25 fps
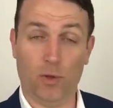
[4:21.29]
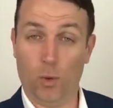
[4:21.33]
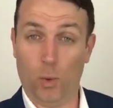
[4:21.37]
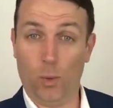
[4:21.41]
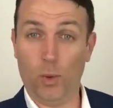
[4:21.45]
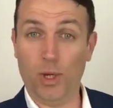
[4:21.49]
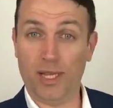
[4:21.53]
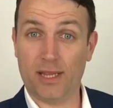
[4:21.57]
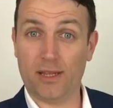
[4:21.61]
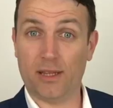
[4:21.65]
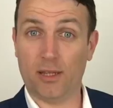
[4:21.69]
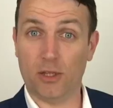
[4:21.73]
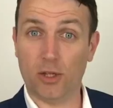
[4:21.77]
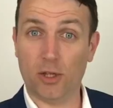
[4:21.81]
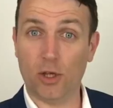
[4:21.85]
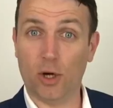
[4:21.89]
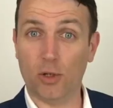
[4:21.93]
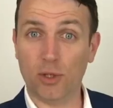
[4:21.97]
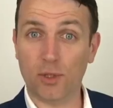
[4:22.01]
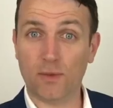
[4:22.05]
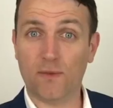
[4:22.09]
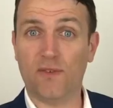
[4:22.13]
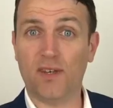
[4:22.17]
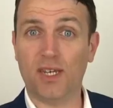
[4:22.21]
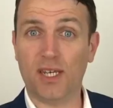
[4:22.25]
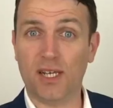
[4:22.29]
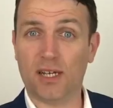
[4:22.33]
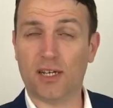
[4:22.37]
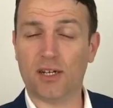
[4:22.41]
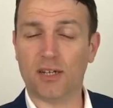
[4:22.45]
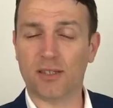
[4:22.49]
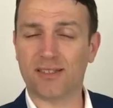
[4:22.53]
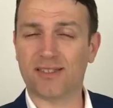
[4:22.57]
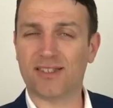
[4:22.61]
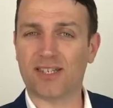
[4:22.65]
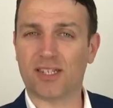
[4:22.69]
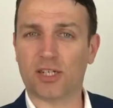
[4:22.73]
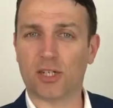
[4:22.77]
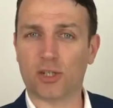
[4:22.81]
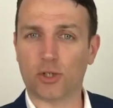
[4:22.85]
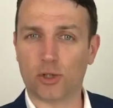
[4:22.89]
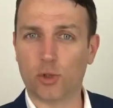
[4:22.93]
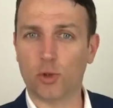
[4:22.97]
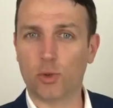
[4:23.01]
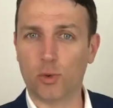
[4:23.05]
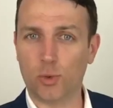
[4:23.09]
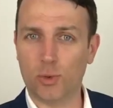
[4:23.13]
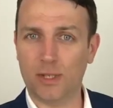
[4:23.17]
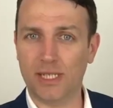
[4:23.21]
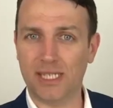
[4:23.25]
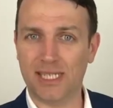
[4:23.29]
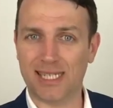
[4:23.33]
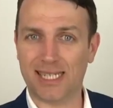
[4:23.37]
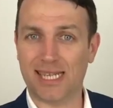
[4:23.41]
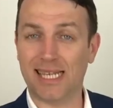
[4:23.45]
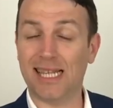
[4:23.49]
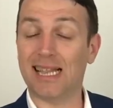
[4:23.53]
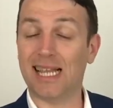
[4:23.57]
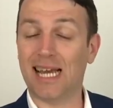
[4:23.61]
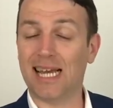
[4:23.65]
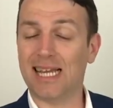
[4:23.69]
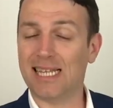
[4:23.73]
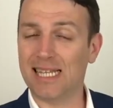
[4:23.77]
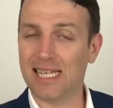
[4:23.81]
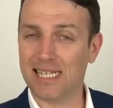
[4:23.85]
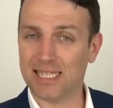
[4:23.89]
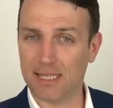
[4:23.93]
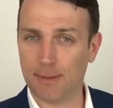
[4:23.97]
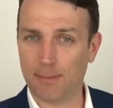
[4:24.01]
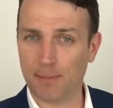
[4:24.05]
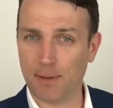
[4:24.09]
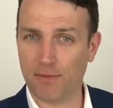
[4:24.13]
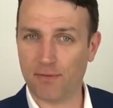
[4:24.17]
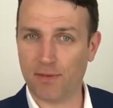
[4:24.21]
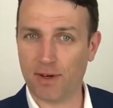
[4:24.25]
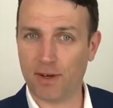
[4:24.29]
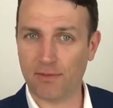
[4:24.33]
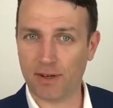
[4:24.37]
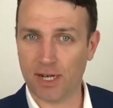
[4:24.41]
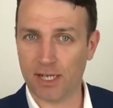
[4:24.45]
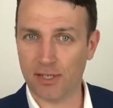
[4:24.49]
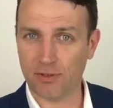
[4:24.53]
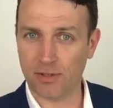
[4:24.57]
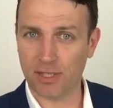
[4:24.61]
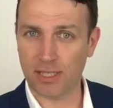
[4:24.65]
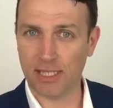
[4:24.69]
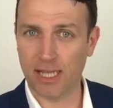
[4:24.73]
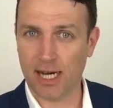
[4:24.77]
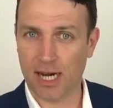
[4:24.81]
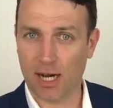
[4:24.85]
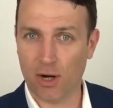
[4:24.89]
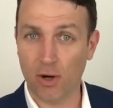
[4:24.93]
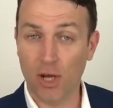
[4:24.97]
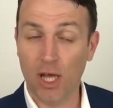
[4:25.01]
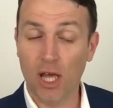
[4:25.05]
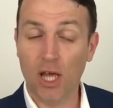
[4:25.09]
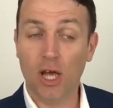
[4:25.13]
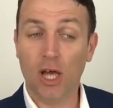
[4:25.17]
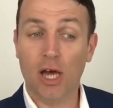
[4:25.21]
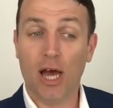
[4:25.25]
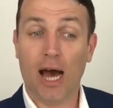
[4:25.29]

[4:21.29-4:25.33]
with those vehicles that are too risky like the S&P 500 now.